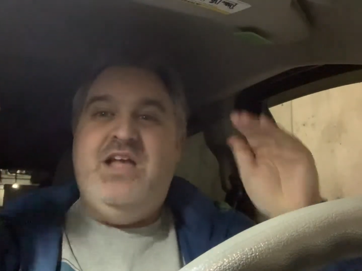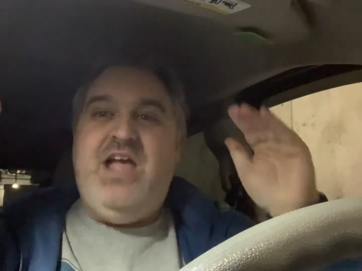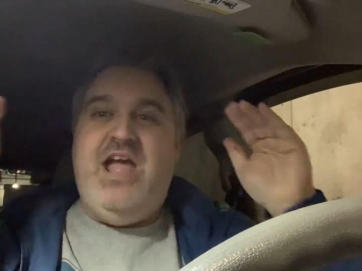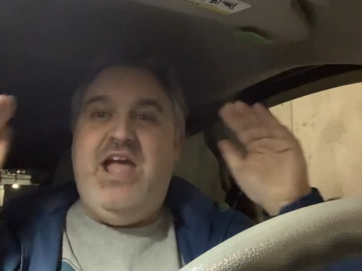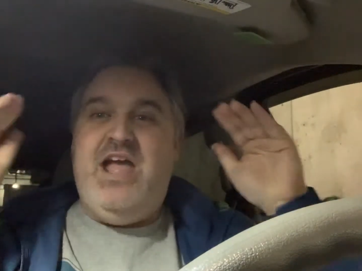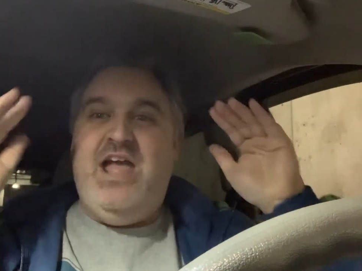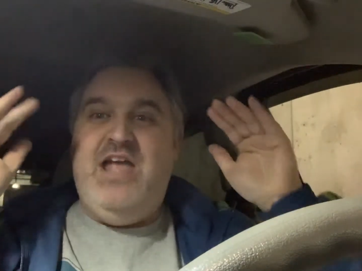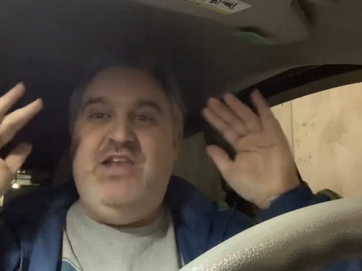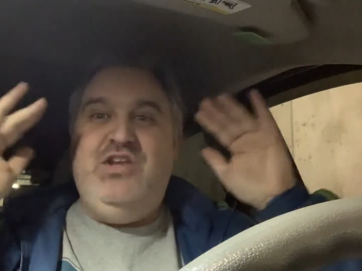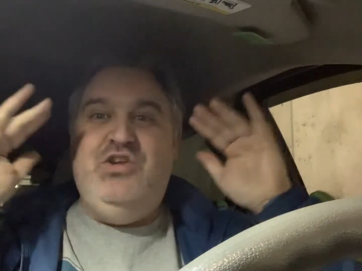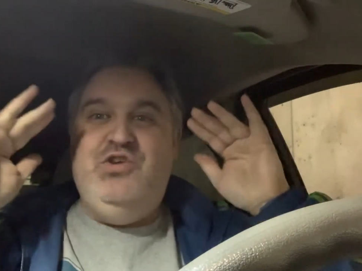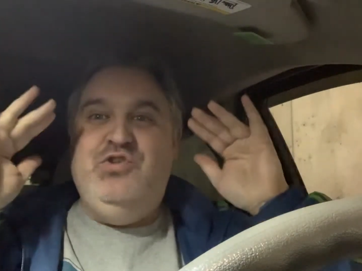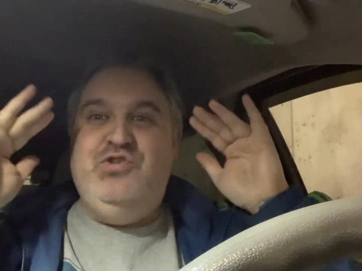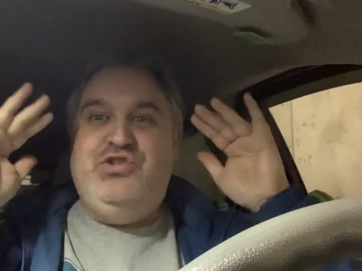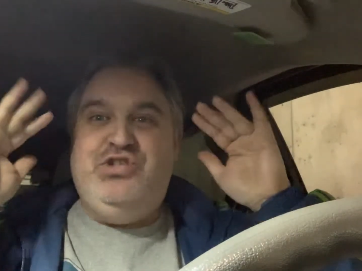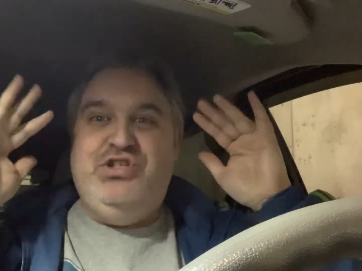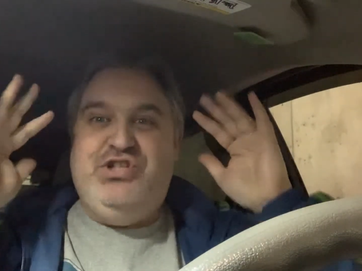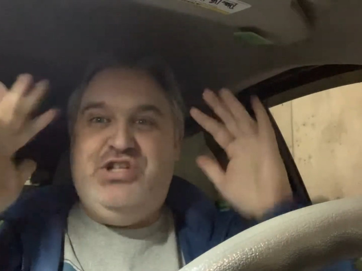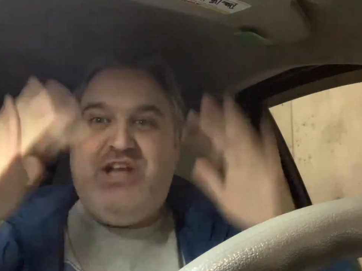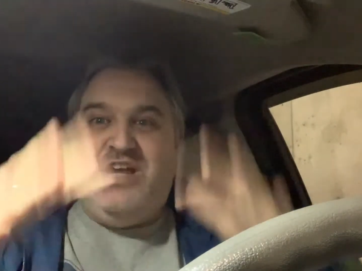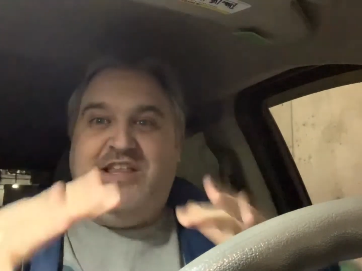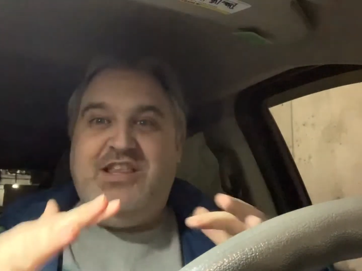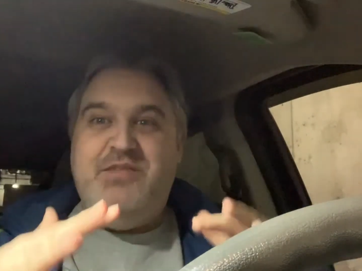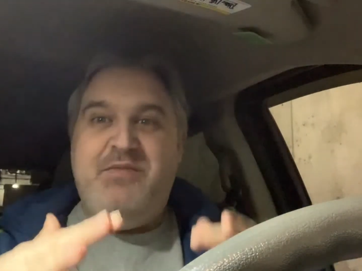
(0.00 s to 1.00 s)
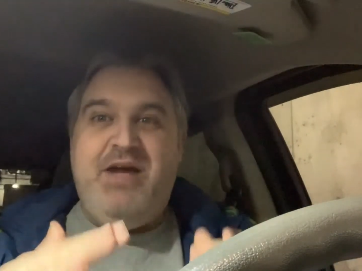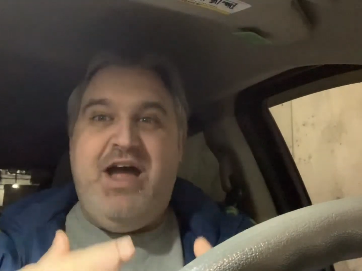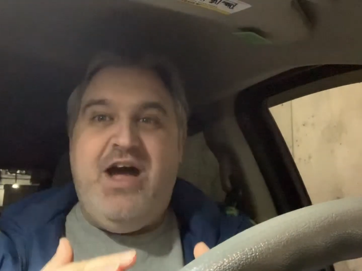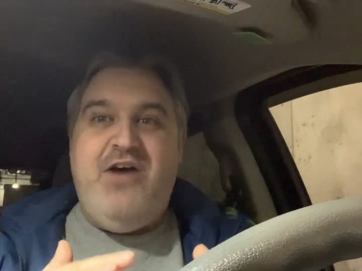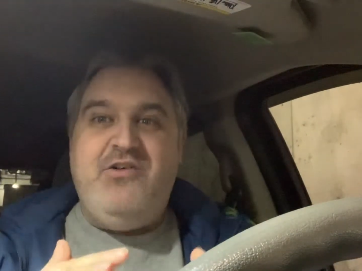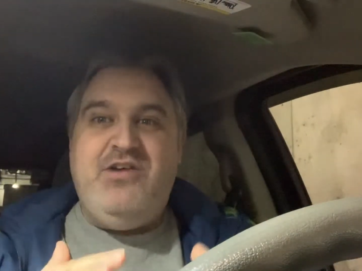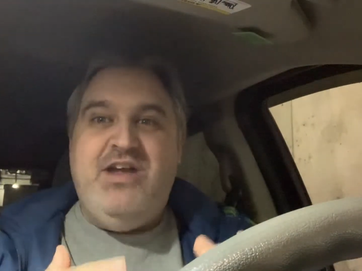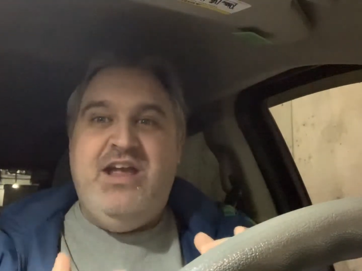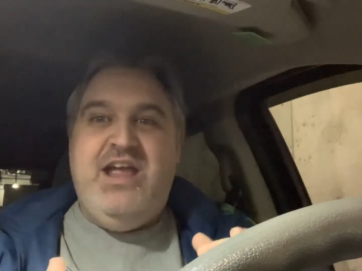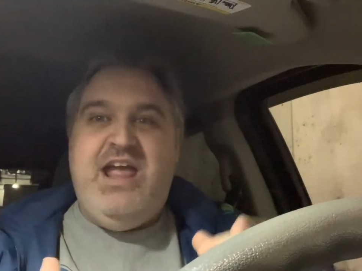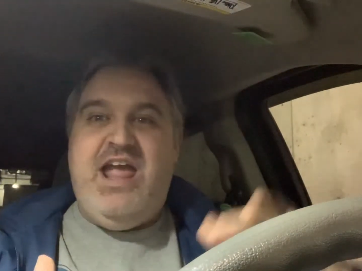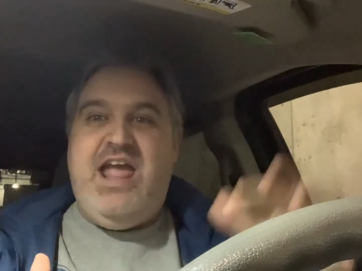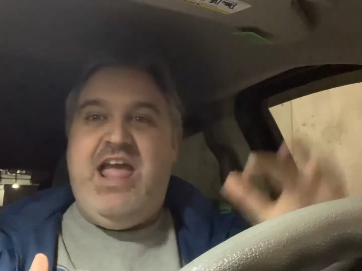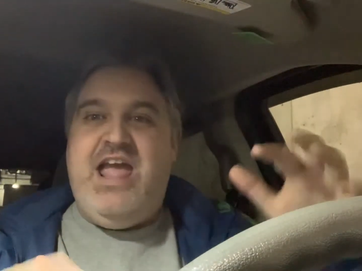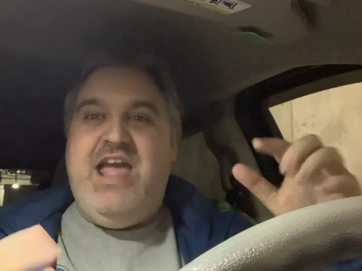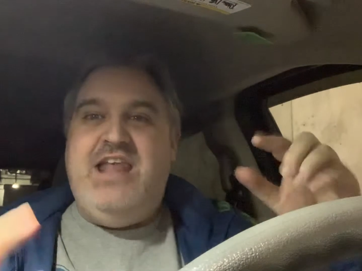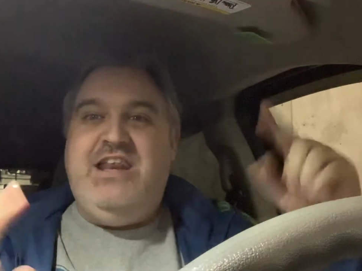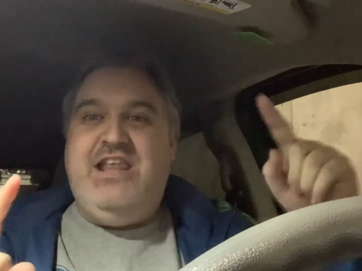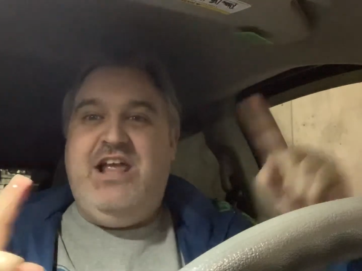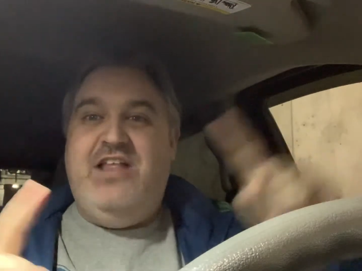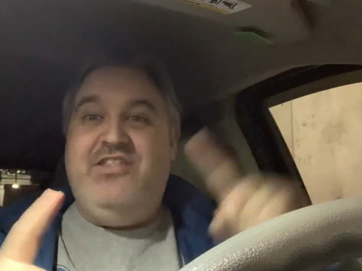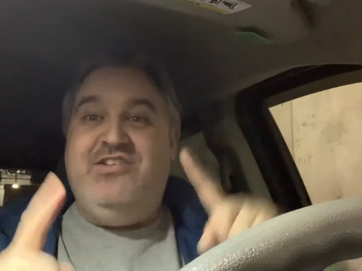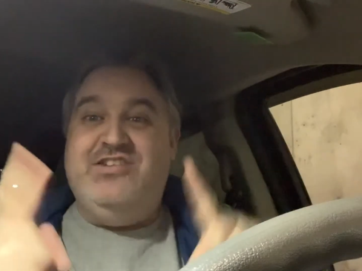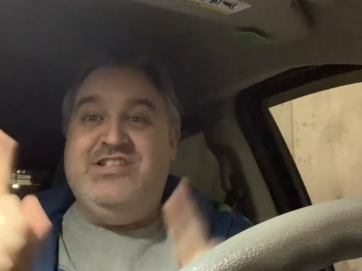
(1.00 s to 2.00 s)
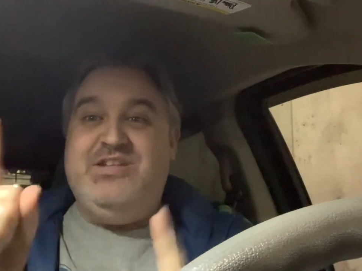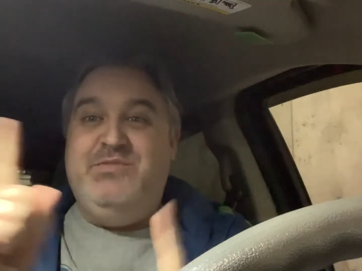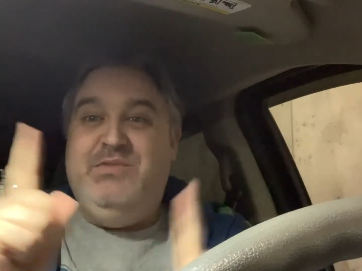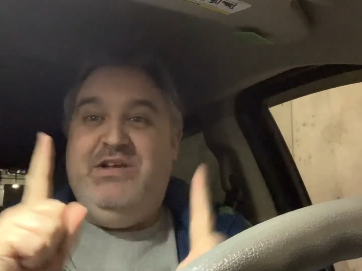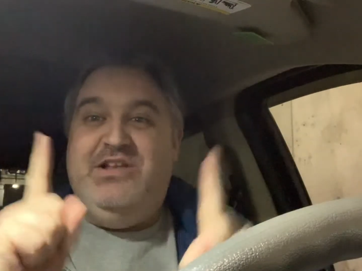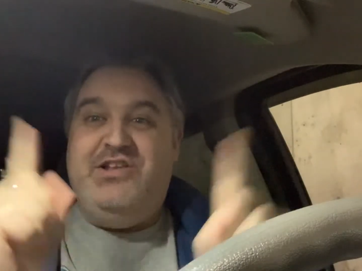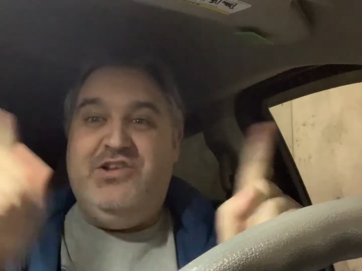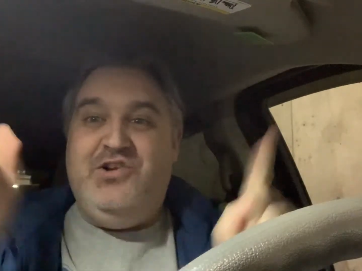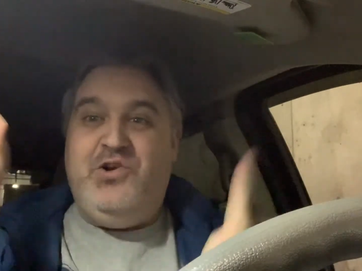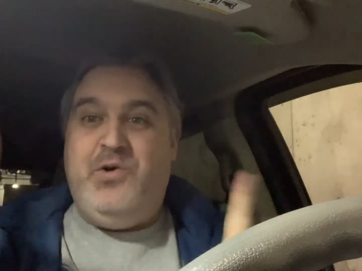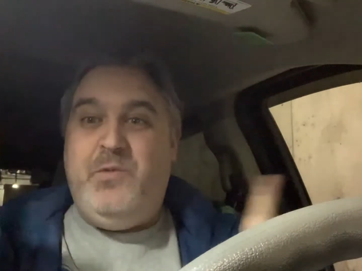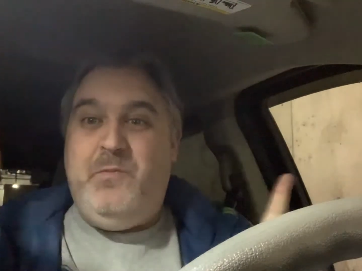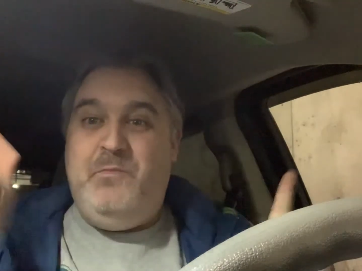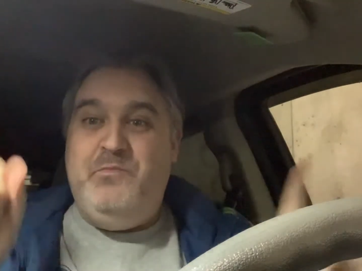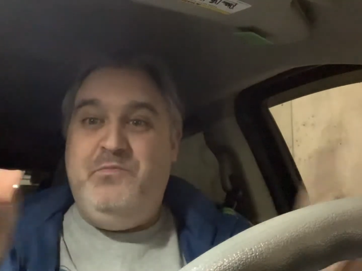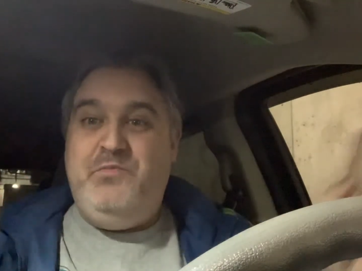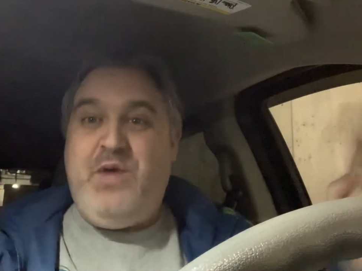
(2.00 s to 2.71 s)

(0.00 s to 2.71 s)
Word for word: And you should check them out. And there's going to be little